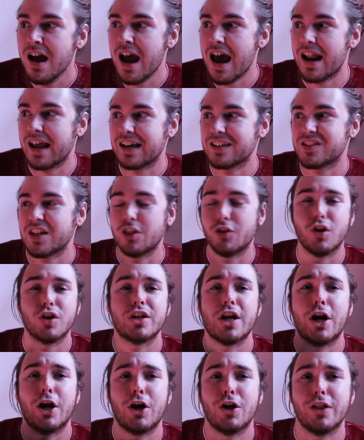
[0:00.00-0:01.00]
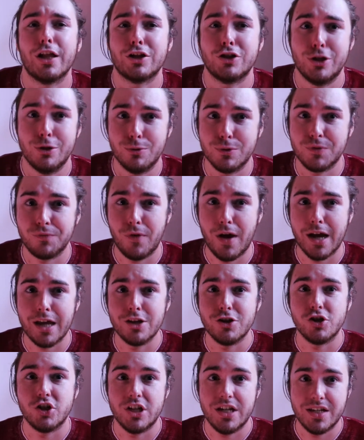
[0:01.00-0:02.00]
and I guess they looked at her like she was
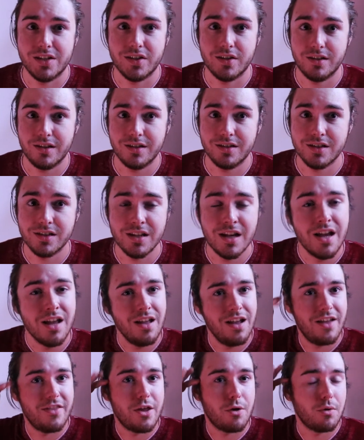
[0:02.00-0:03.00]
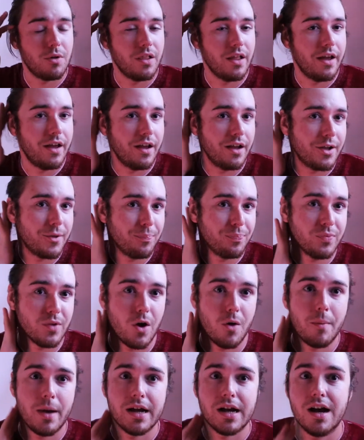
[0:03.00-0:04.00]
fucking Jesus, and they were like,
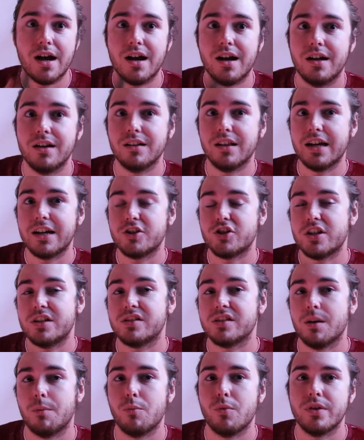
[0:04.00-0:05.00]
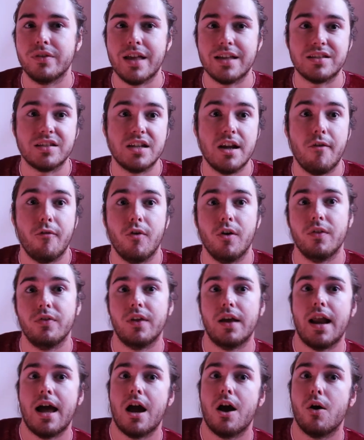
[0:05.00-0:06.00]
oh my god, like, she's someone that's different
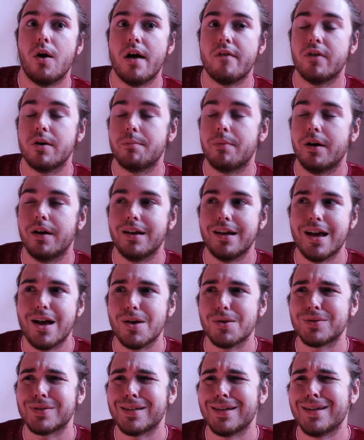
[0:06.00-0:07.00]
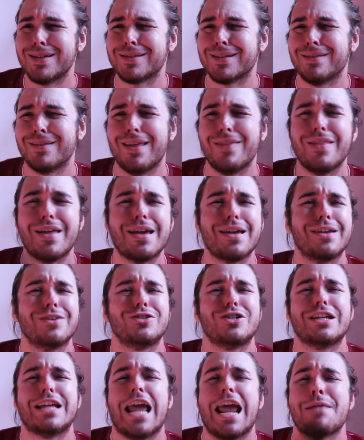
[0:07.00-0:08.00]
than how everybody else is. And then
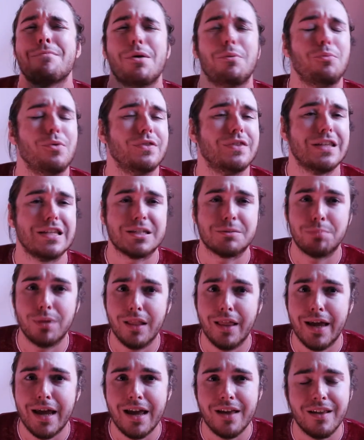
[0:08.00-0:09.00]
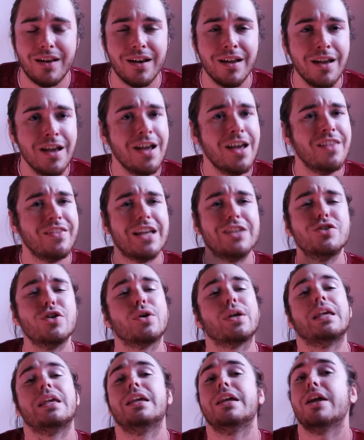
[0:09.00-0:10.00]
she came up with this plan. They
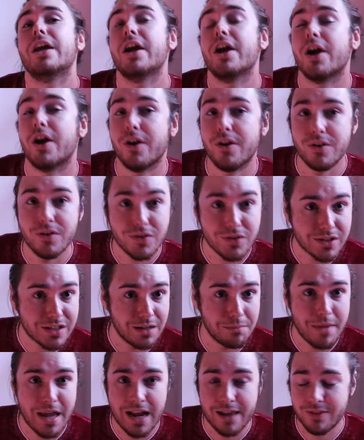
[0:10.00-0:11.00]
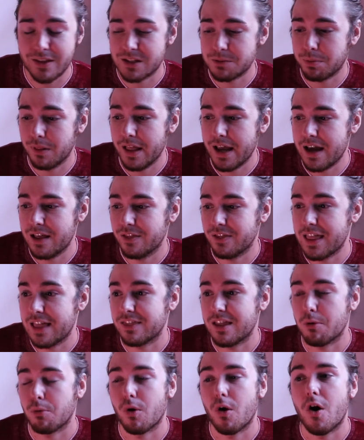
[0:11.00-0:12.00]
took years to make this plan that
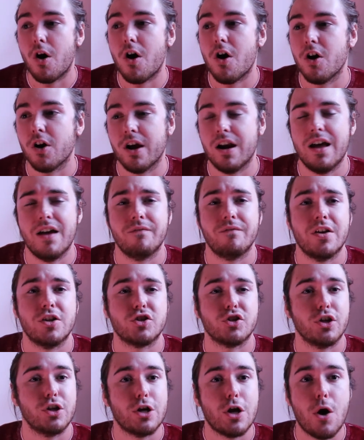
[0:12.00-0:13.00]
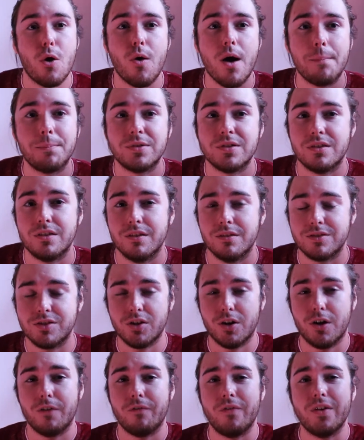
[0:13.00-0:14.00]
they were all gonna eventually go up to the
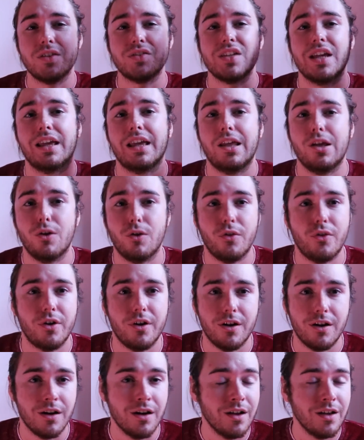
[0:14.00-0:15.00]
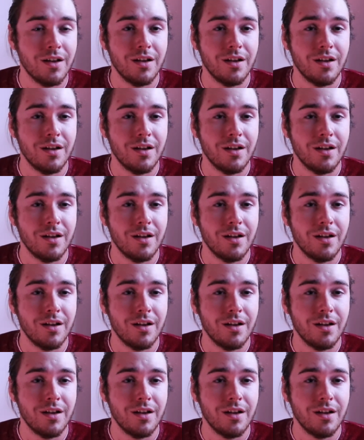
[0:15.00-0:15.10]
surface and kill their